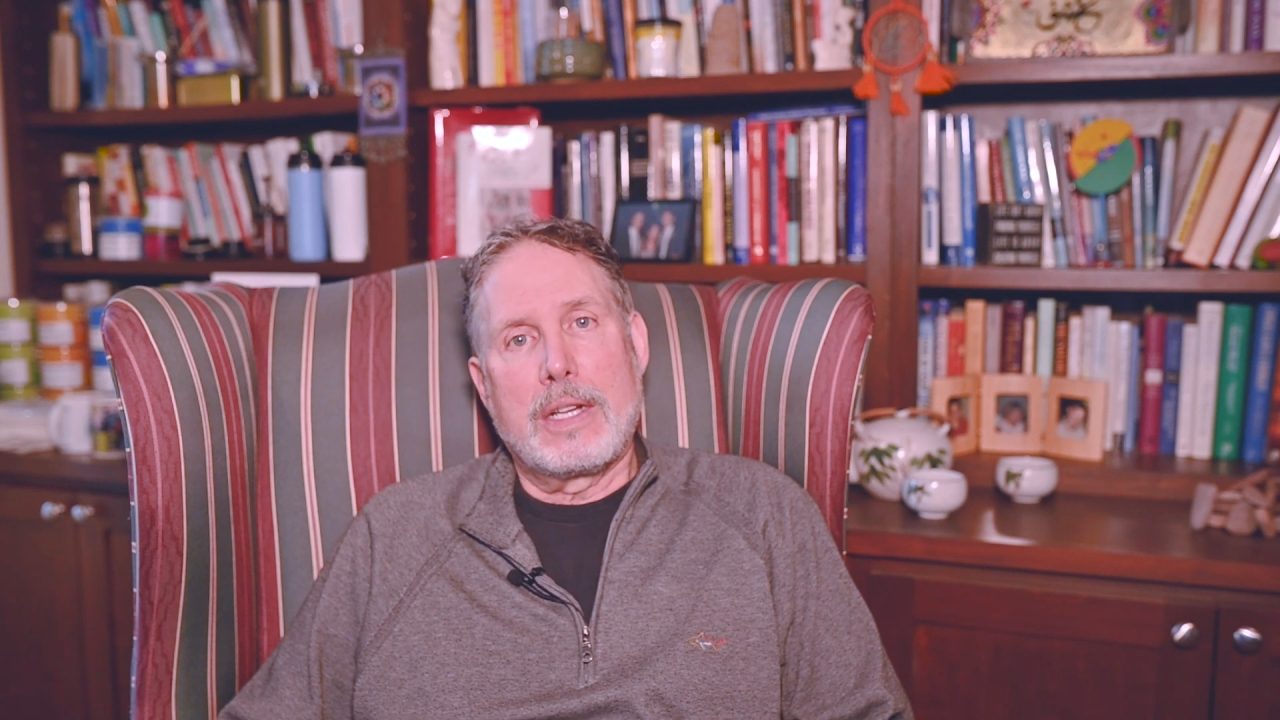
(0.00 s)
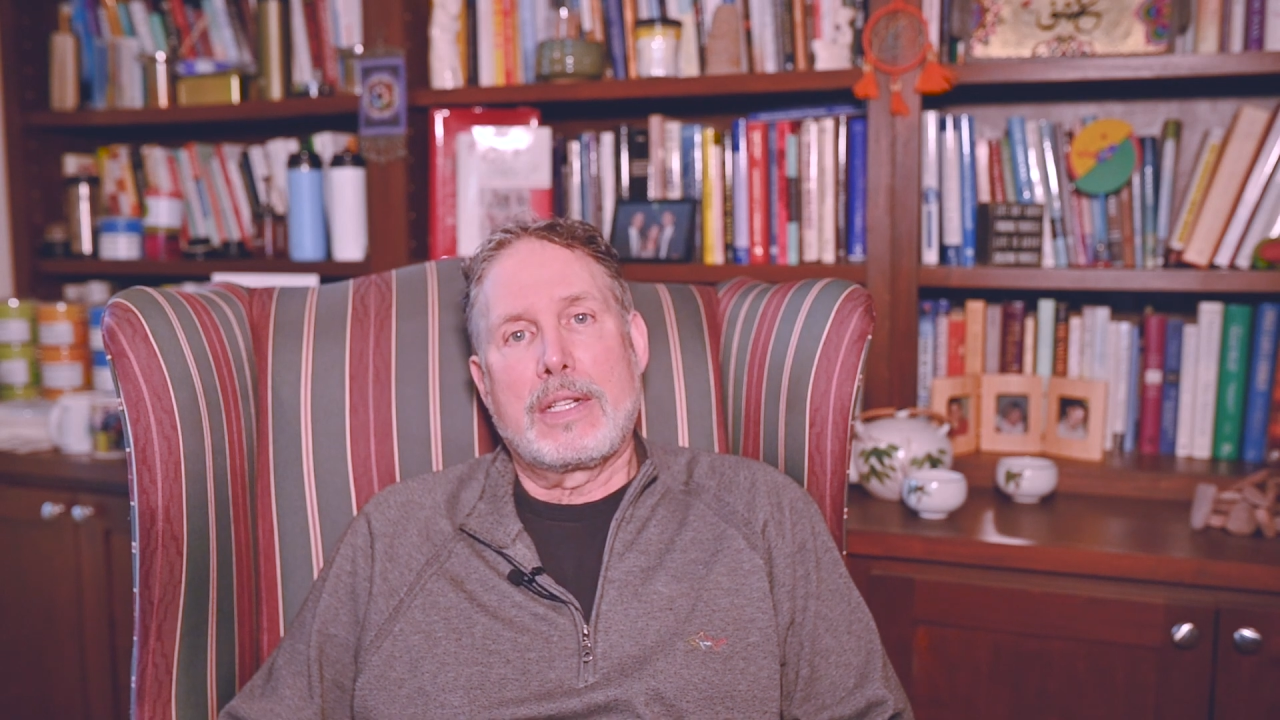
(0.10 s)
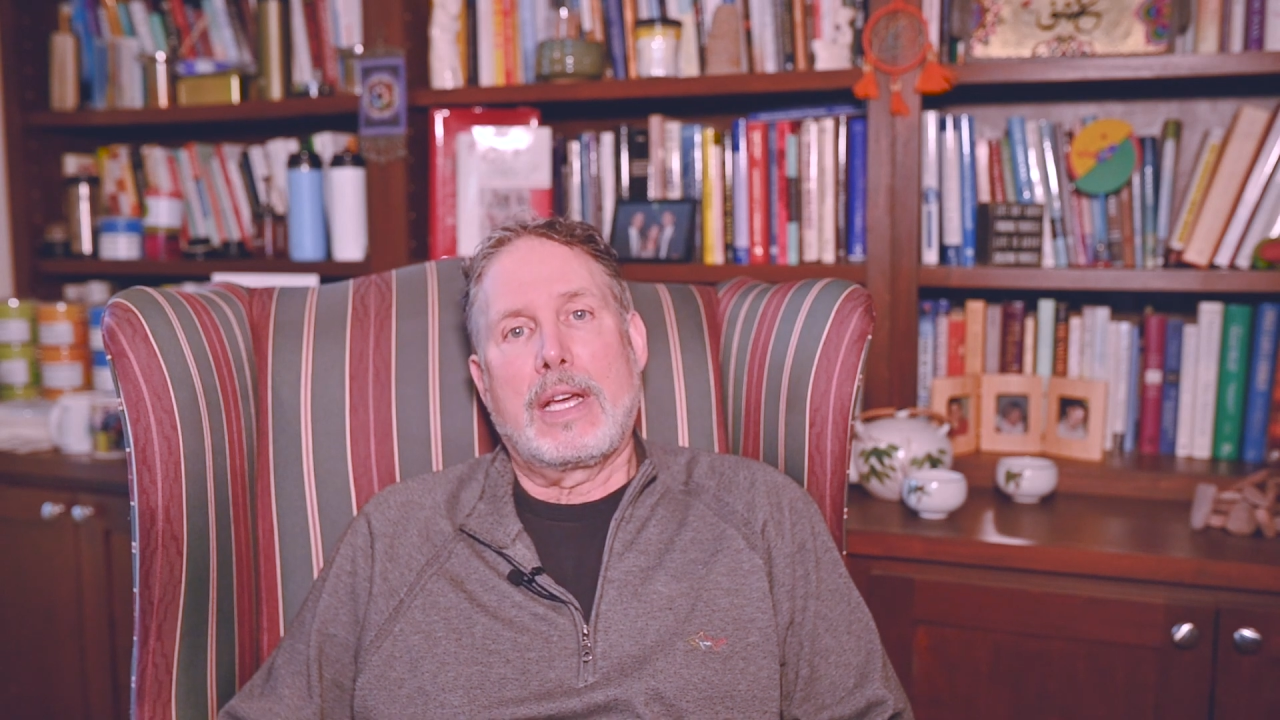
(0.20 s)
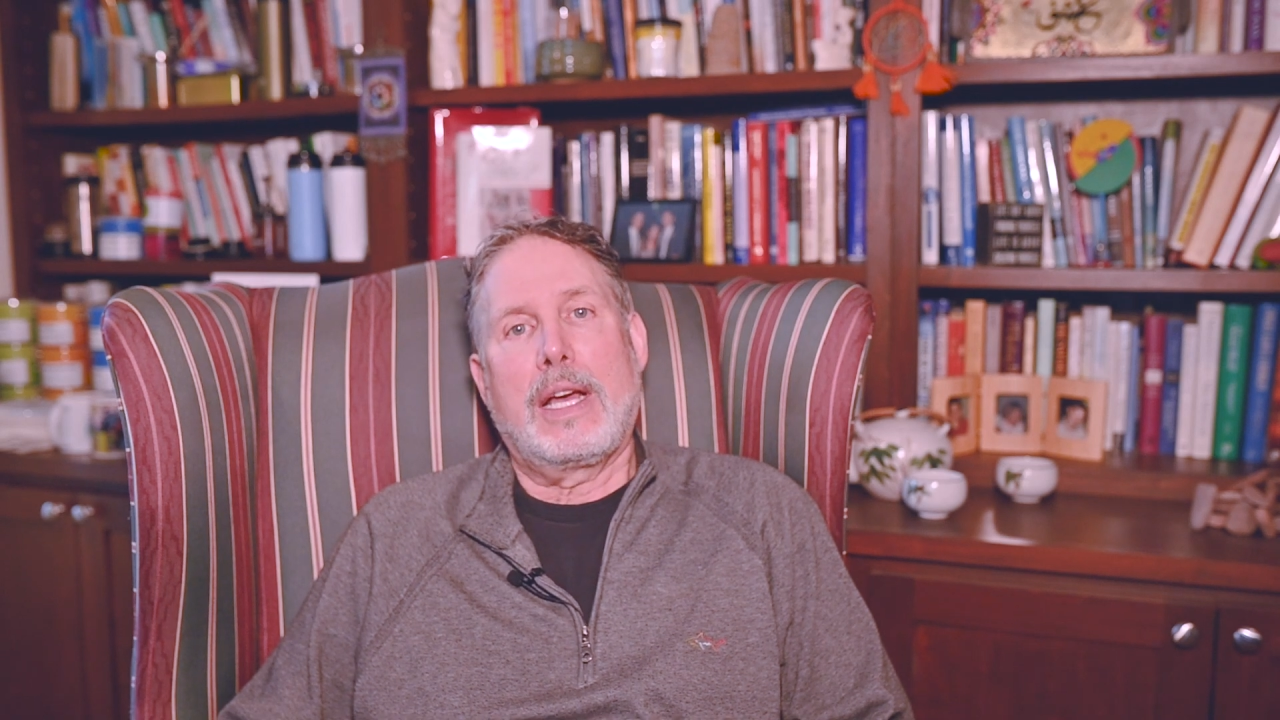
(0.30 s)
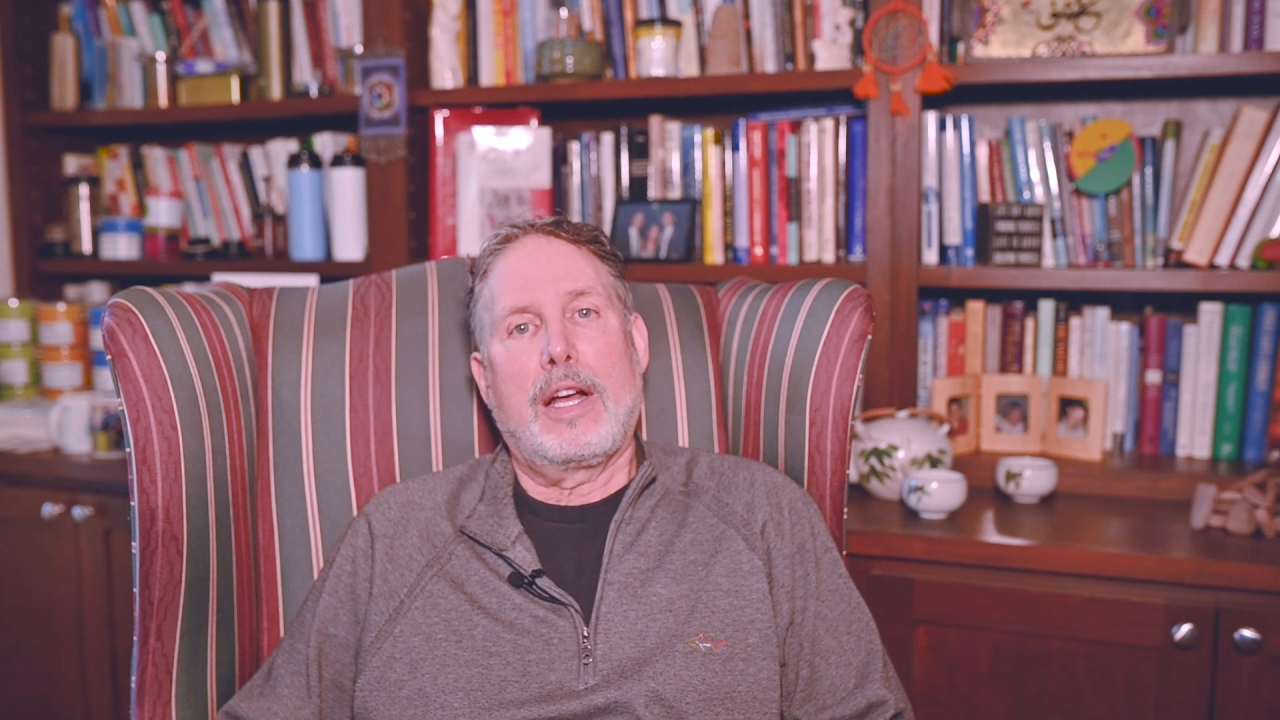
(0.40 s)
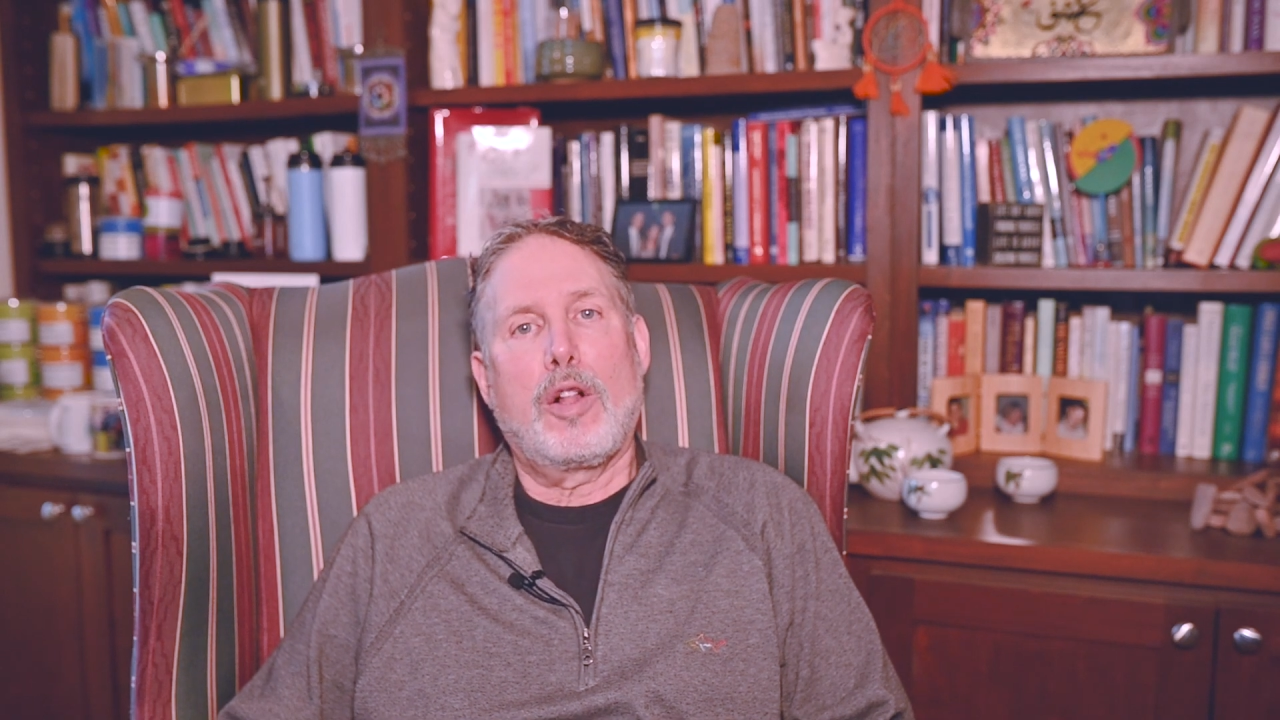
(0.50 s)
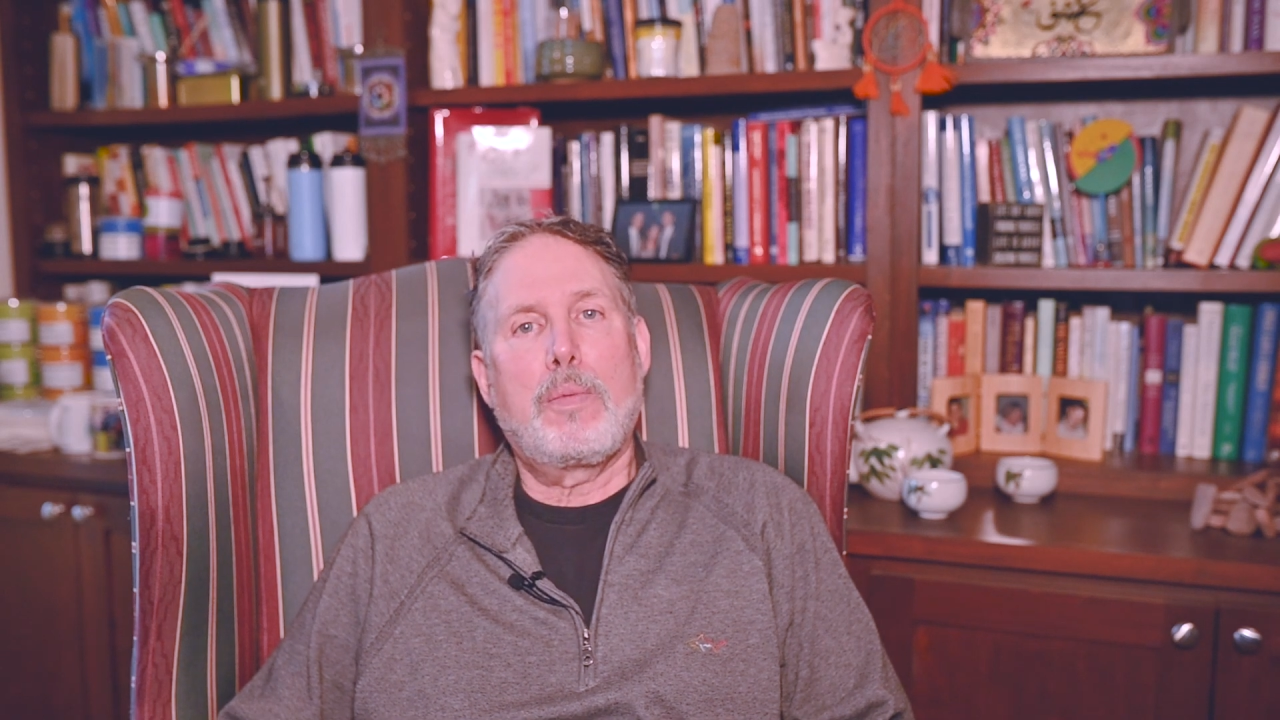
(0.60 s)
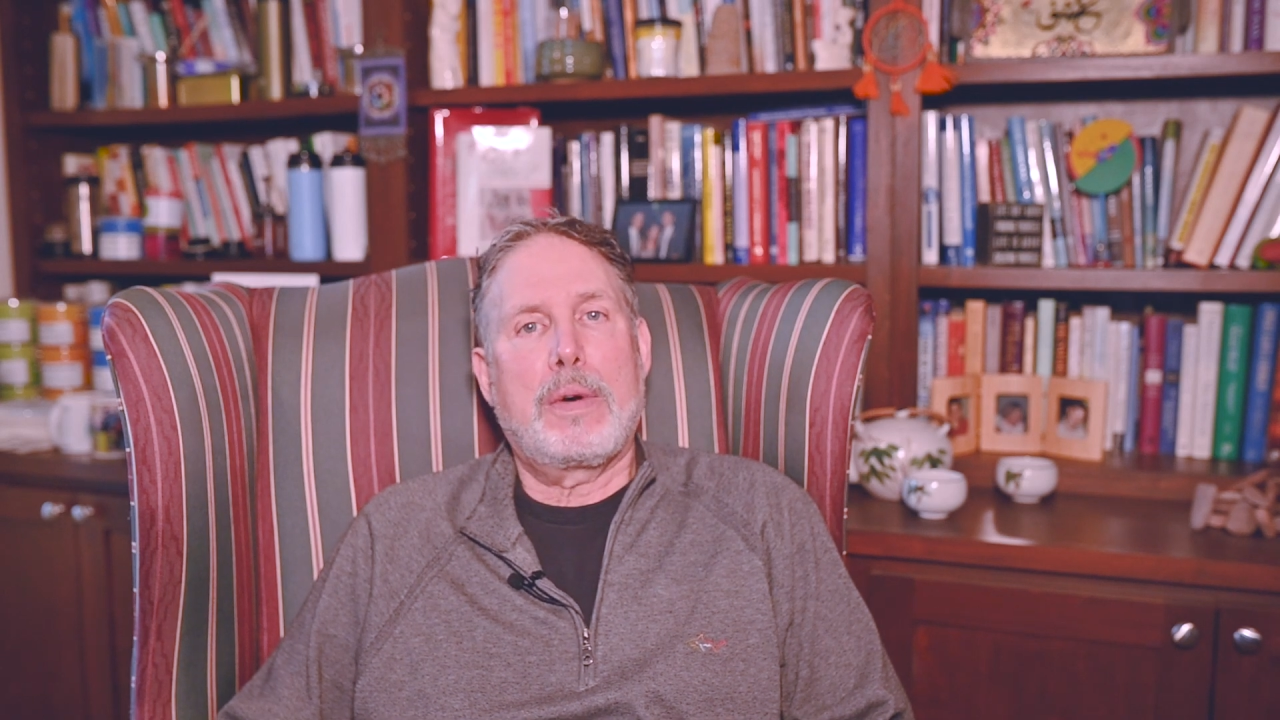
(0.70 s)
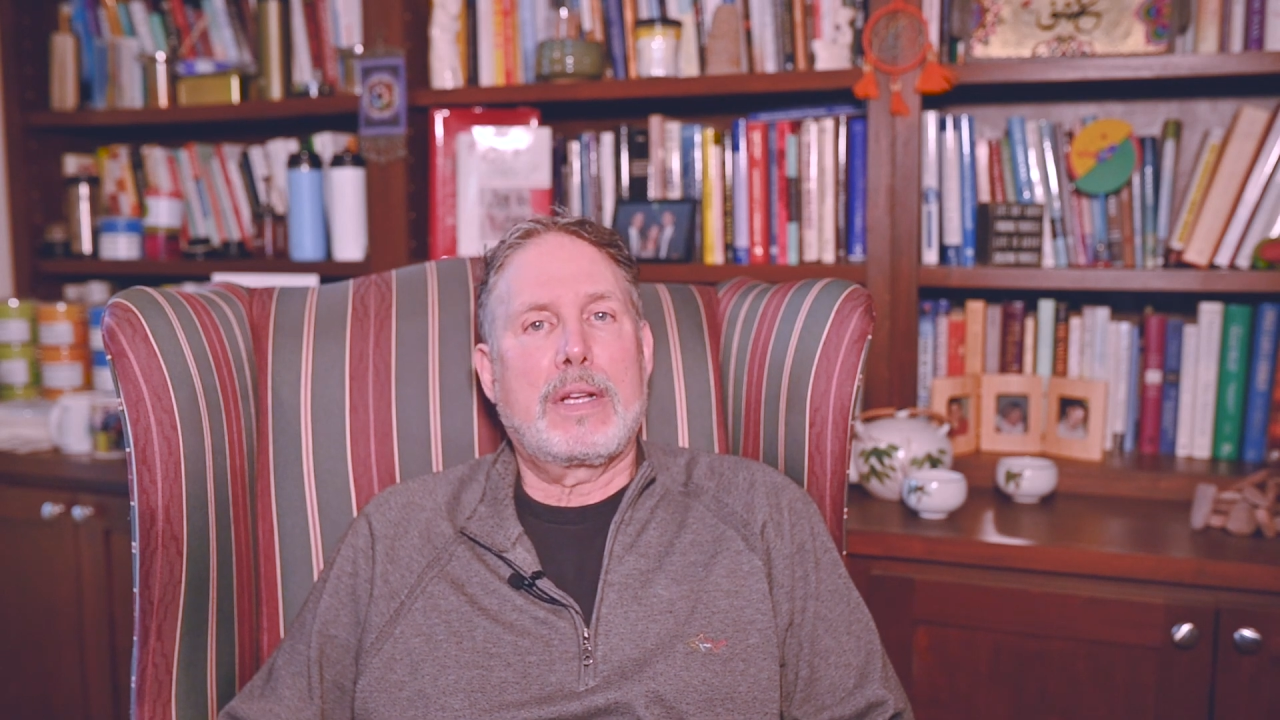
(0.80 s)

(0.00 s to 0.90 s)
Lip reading: to help